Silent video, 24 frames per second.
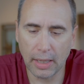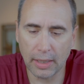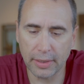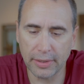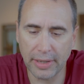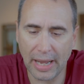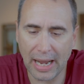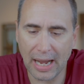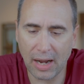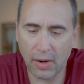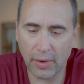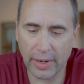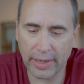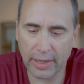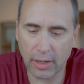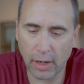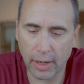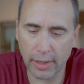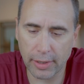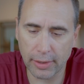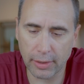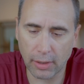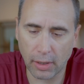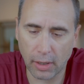Now I
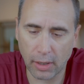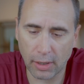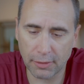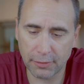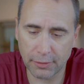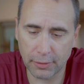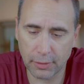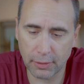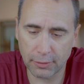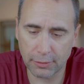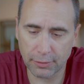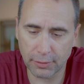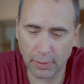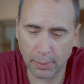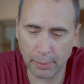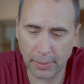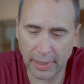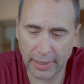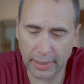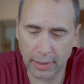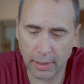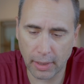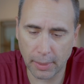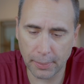got an offer from
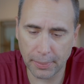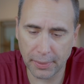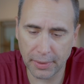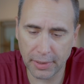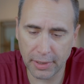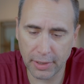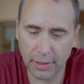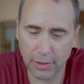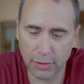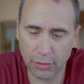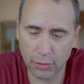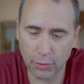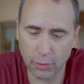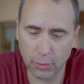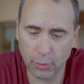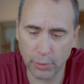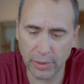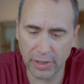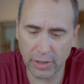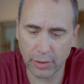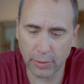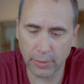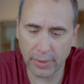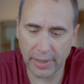my company to
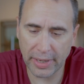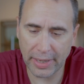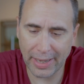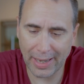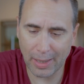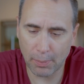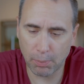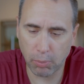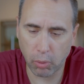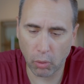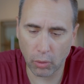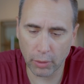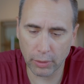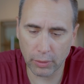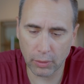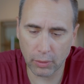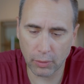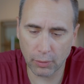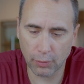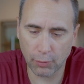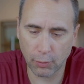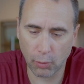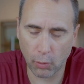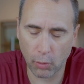recreate a
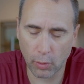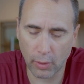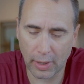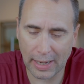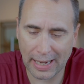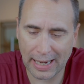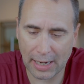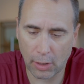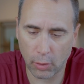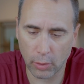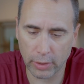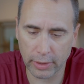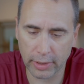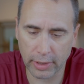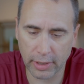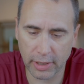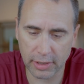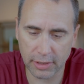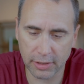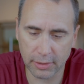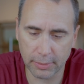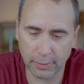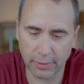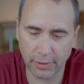portal for our
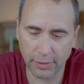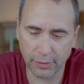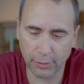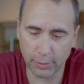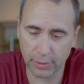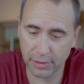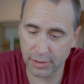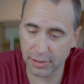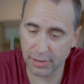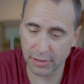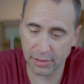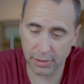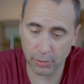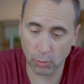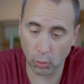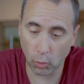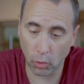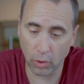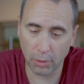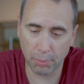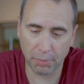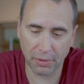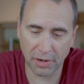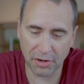customers, which is in
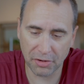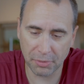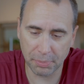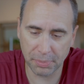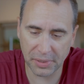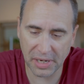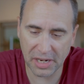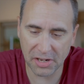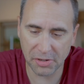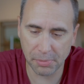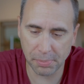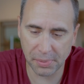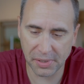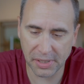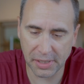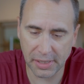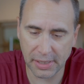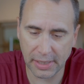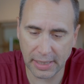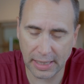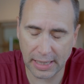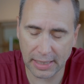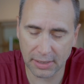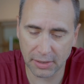WordPress
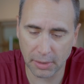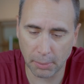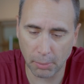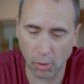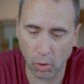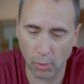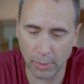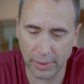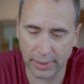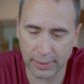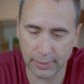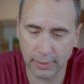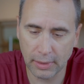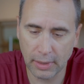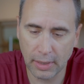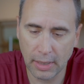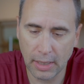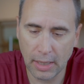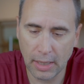PHP at the moment.